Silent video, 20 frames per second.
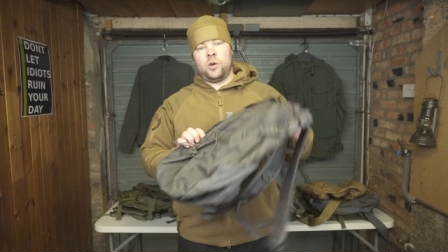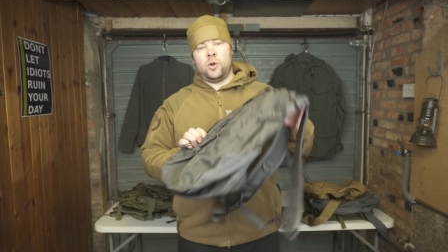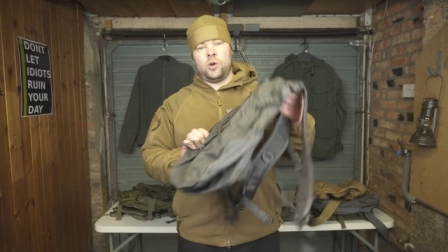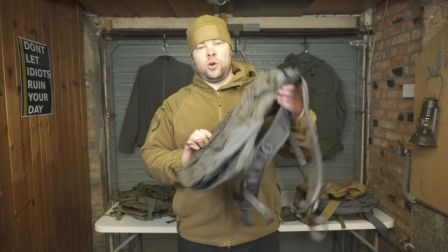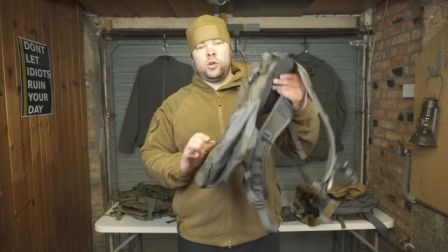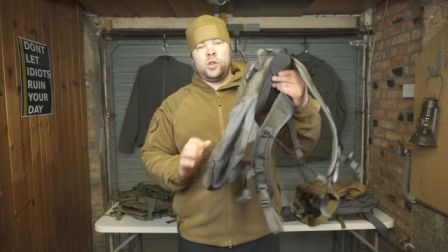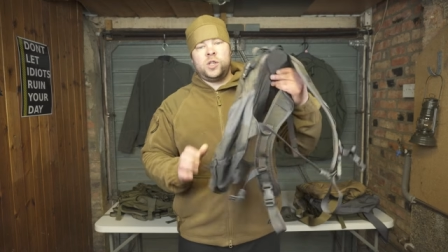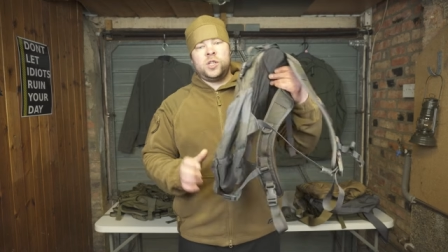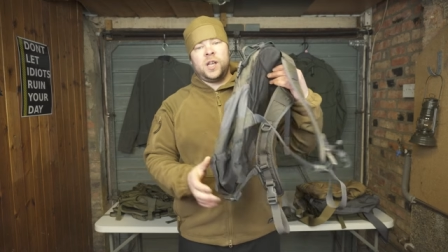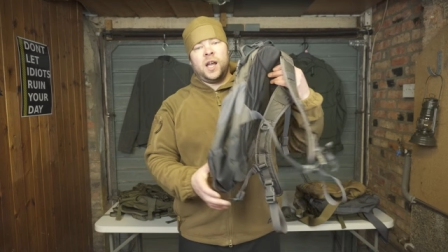
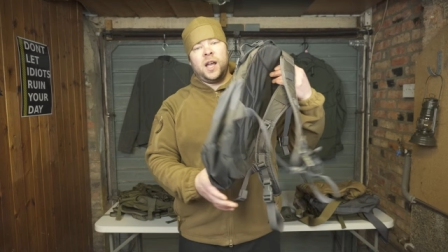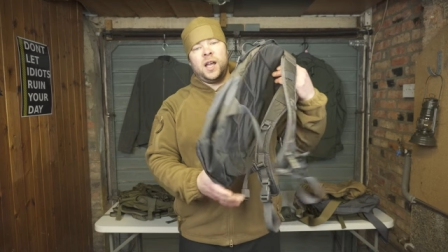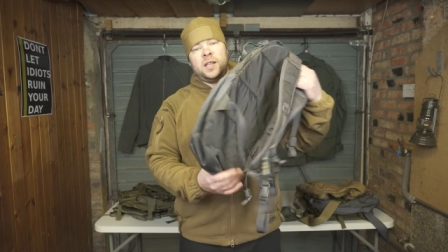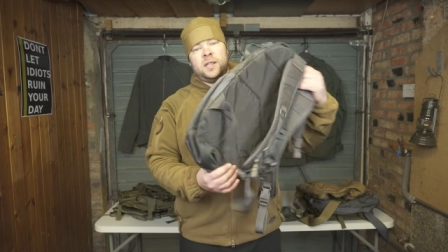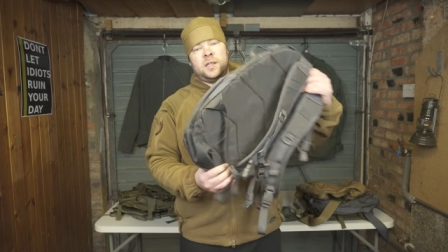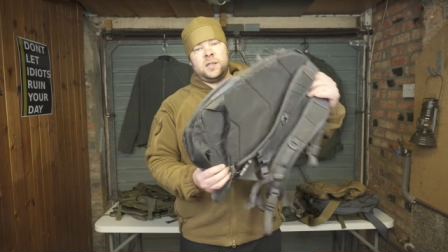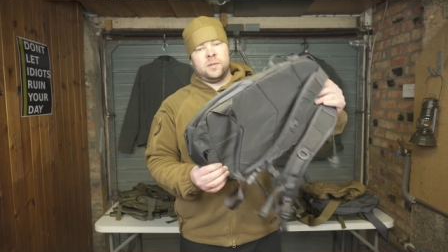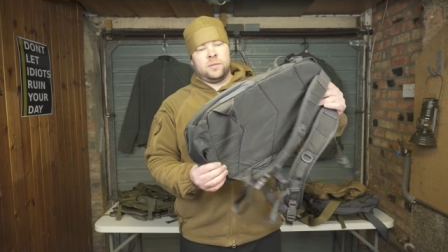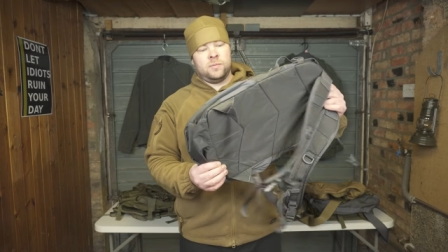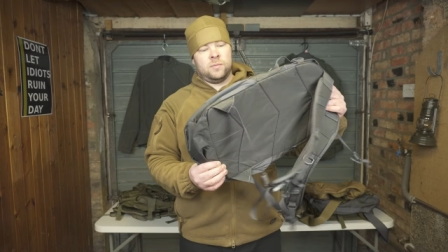good
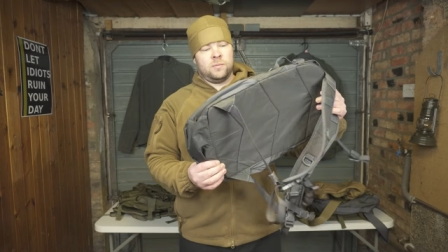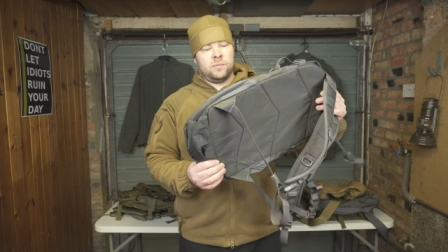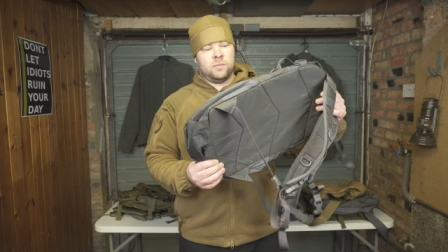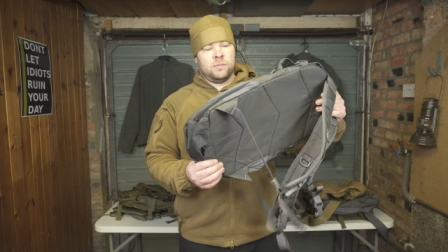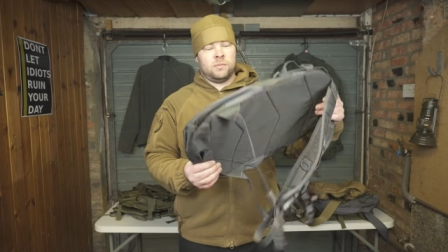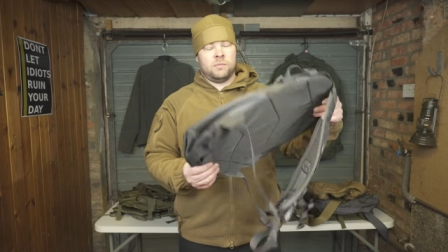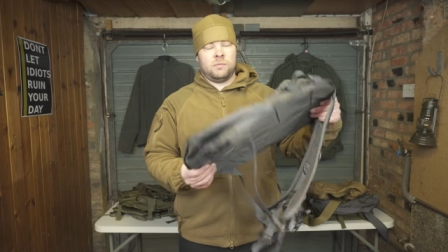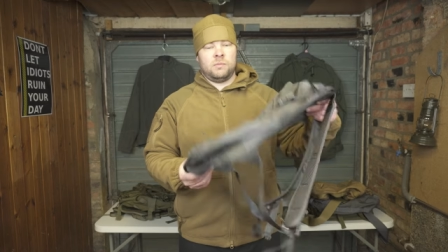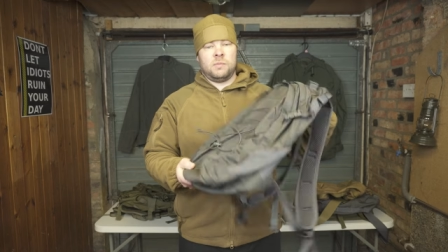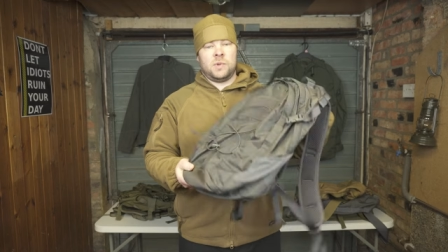size
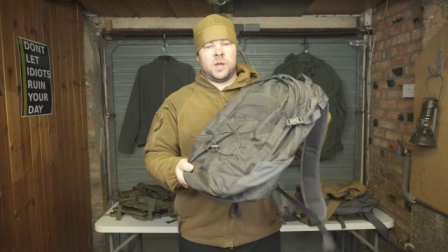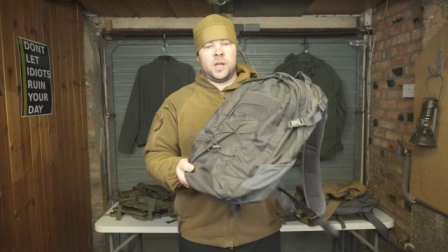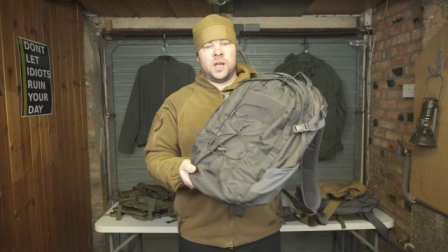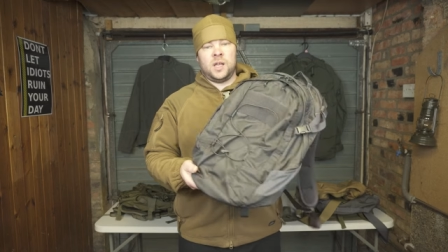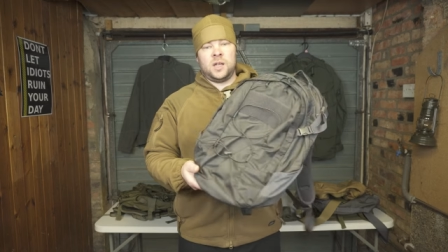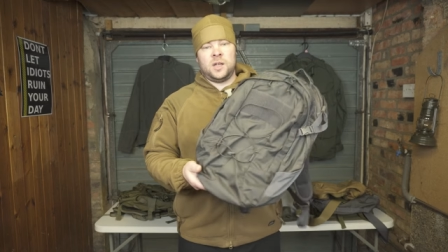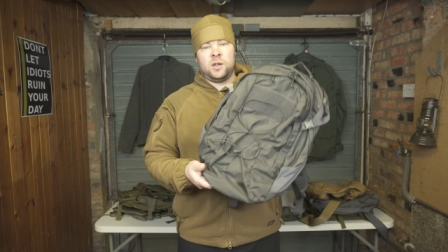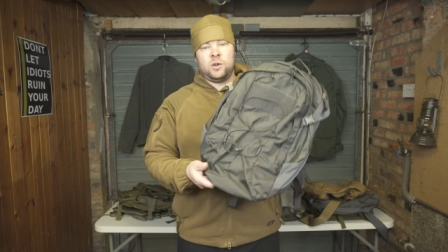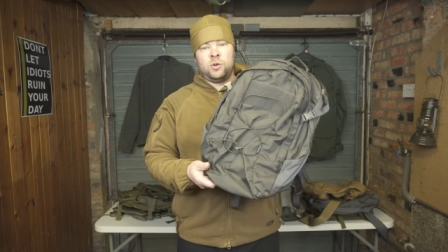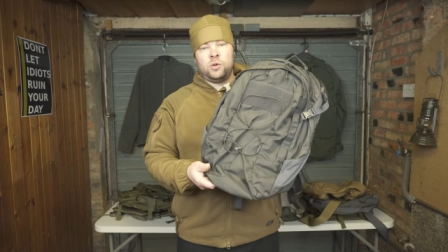
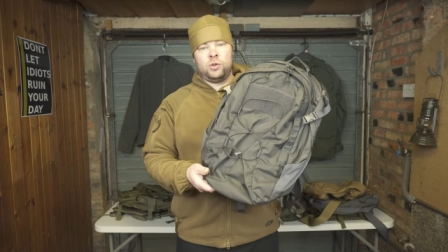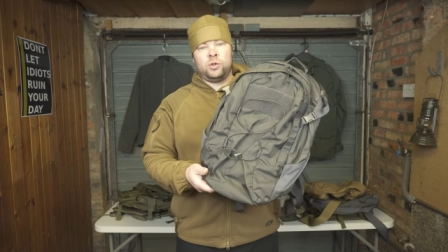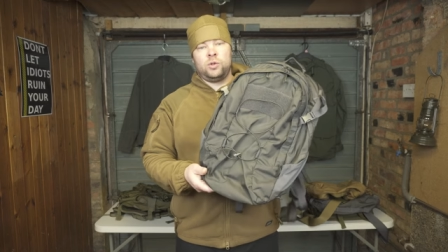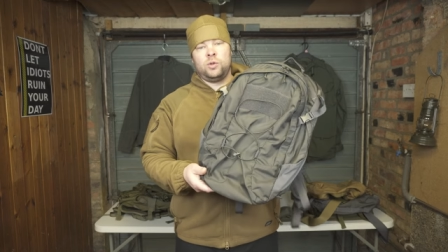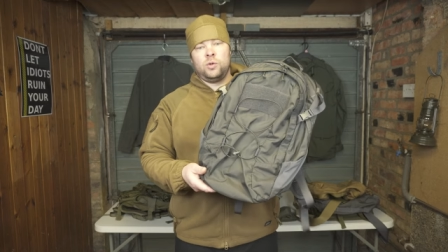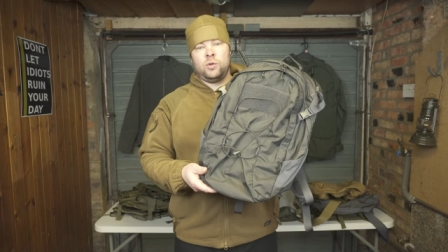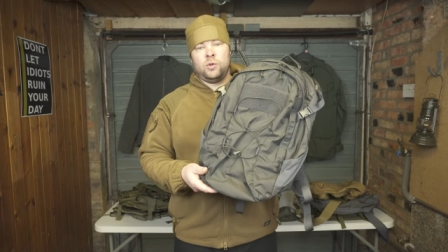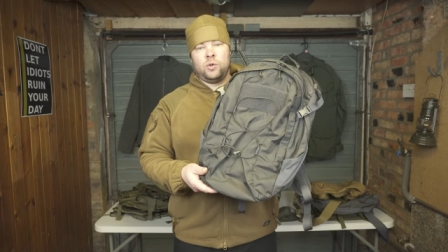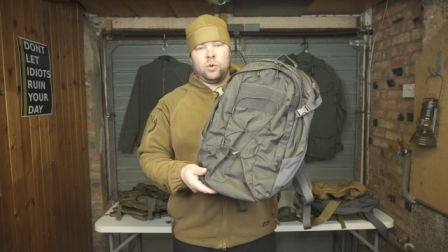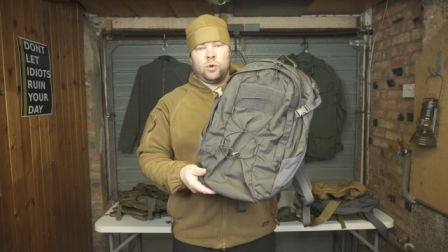and a good
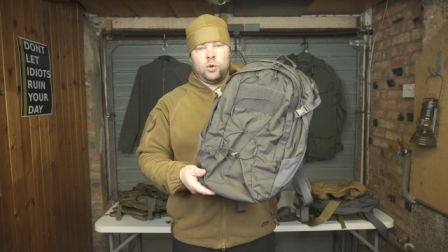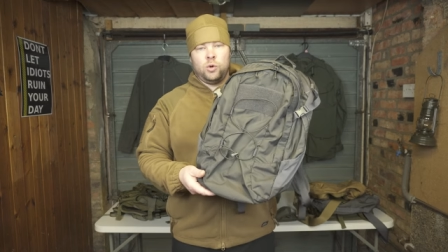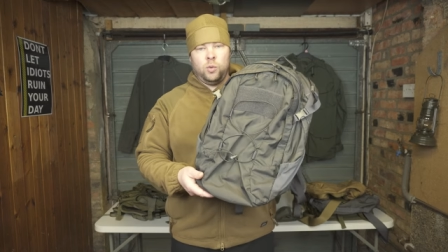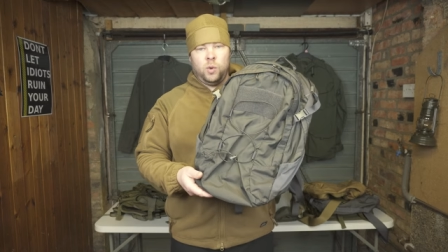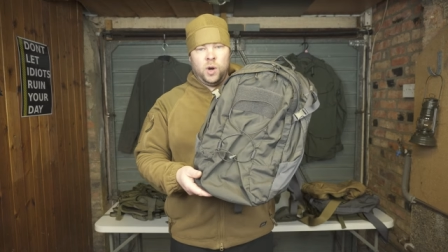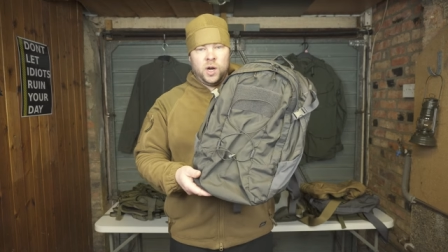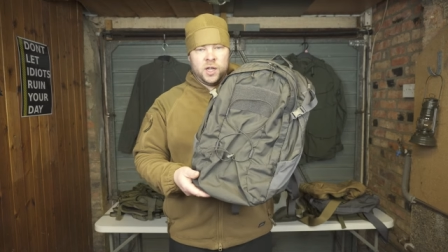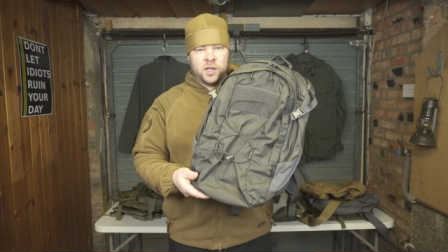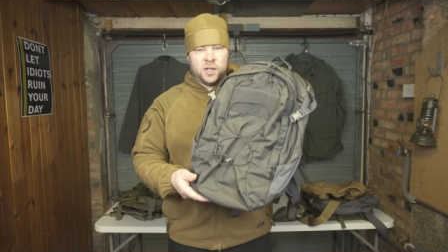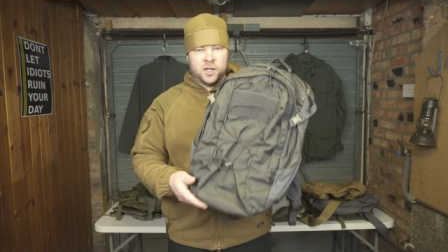
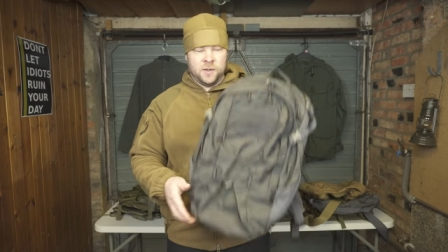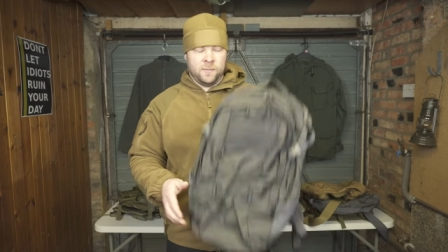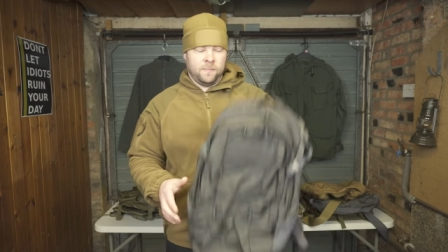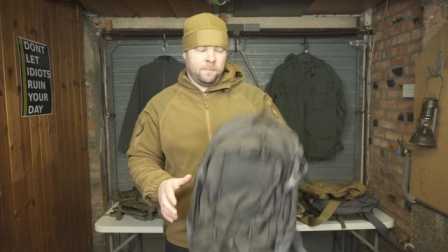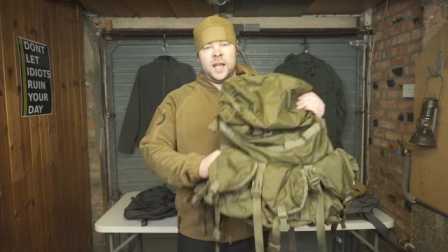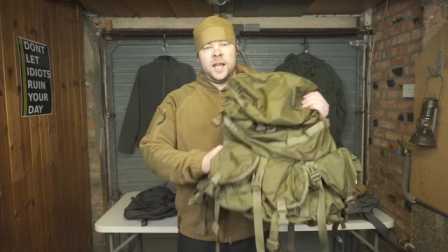quality.